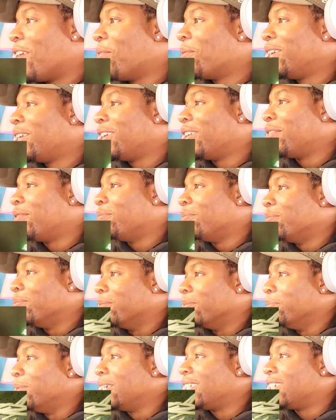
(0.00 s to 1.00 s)
I wonder if
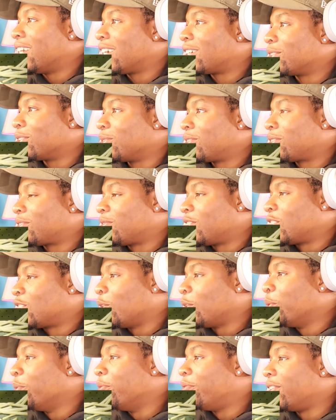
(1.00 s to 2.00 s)
McDonald's
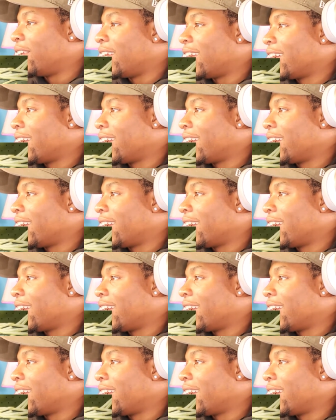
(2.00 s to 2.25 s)
sued for that.